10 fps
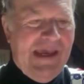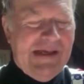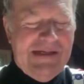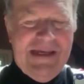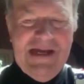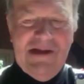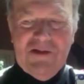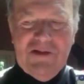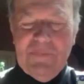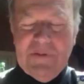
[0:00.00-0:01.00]
and he
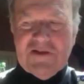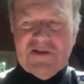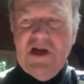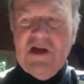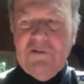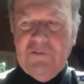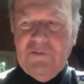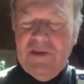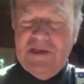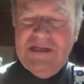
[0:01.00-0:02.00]
held up a
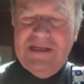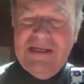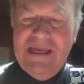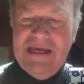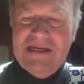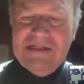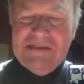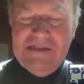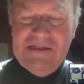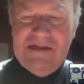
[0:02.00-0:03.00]
stone that he
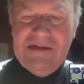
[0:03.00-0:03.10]
had